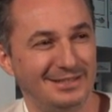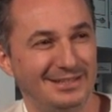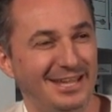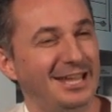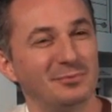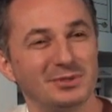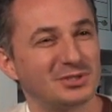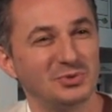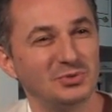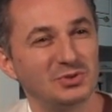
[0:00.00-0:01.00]
able
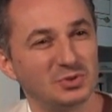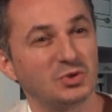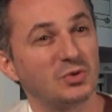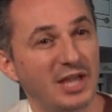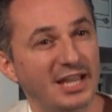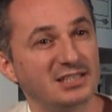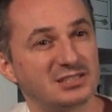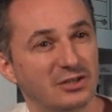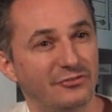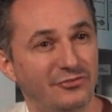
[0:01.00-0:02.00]
to create
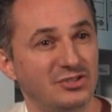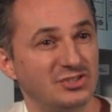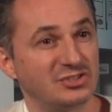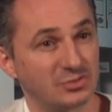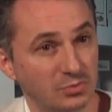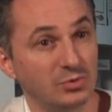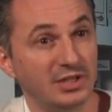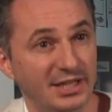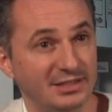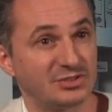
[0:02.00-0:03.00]
stuff which is truly
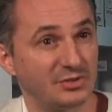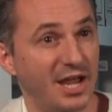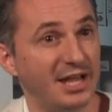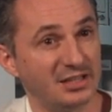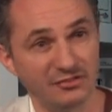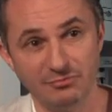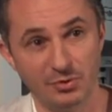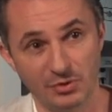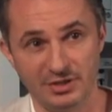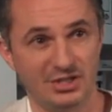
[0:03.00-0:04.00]
interactive,
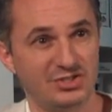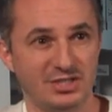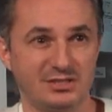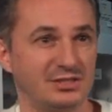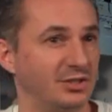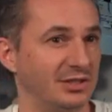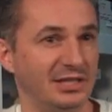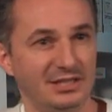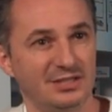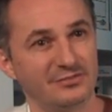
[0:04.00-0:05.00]
more than just
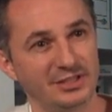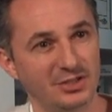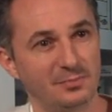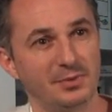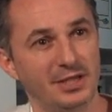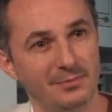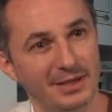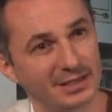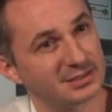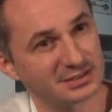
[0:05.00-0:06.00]
non-linear video
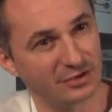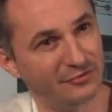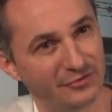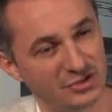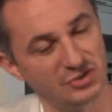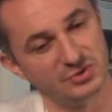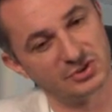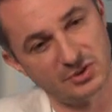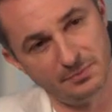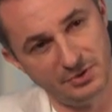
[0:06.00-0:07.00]
playback, stuff which uses
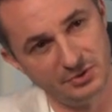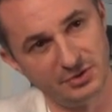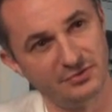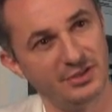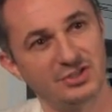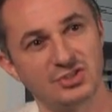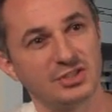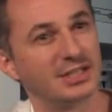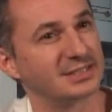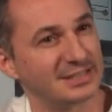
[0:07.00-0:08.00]
computer vision
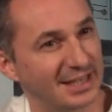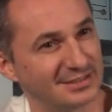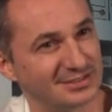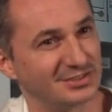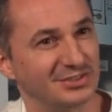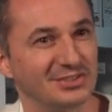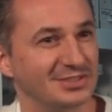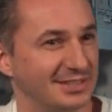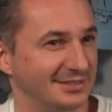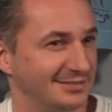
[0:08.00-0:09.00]
and sensors
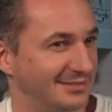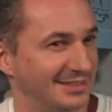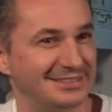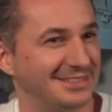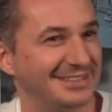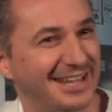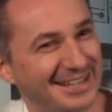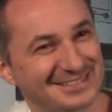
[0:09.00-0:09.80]
and this and that.